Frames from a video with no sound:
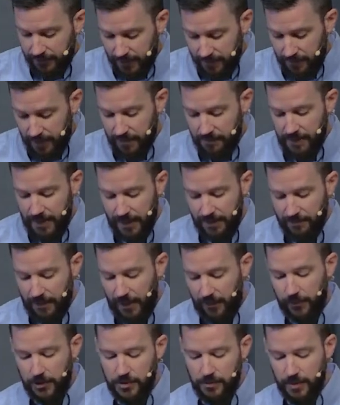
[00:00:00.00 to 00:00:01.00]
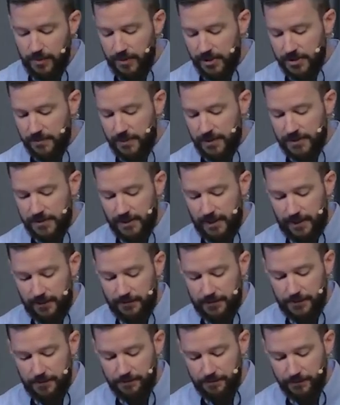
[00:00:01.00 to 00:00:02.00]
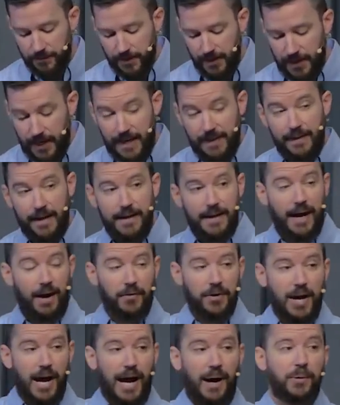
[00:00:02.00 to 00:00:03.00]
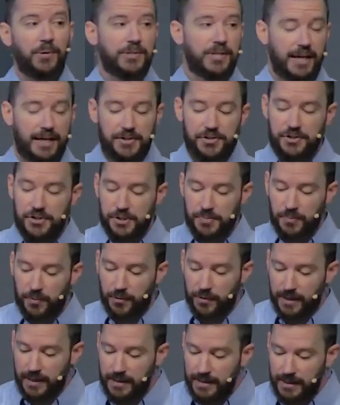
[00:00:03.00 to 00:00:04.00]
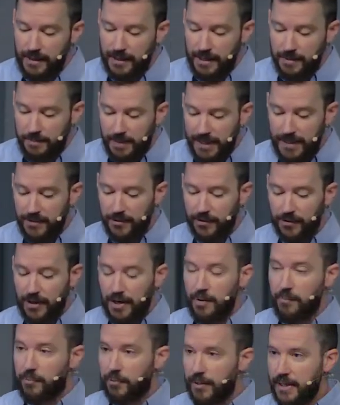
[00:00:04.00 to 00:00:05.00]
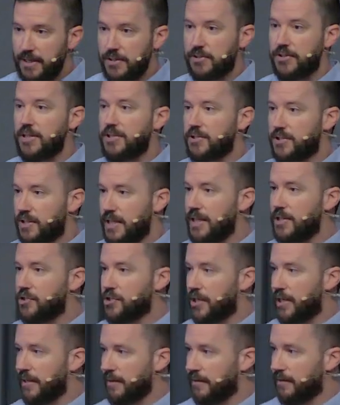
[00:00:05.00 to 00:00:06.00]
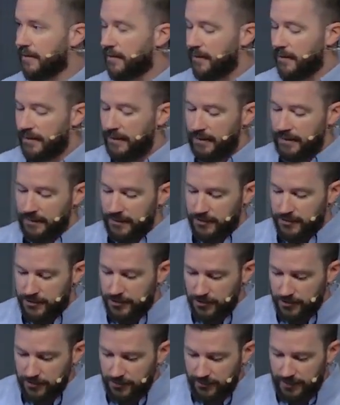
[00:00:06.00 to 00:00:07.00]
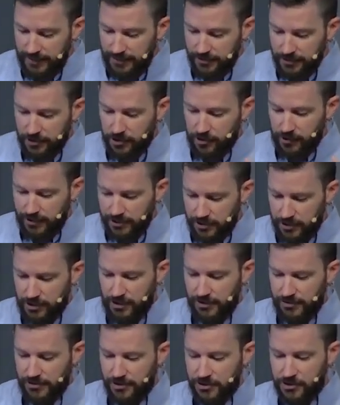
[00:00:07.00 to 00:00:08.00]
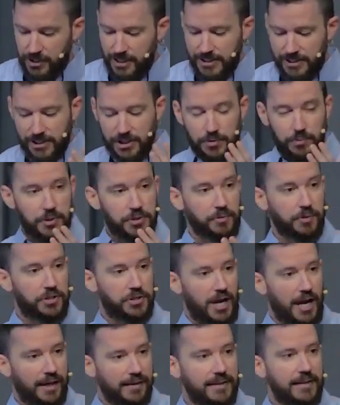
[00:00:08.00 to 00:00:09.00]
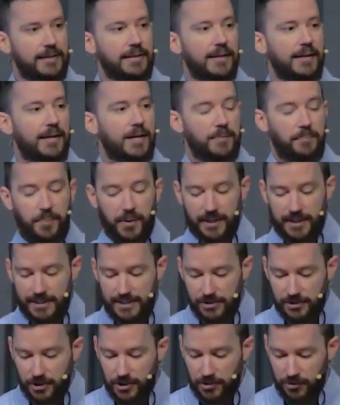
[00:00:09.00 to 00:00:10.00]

among men by which we must be saved. And then now in our text this morning, Peter brings this teaching to these Christians. Jesus was rejected, but he's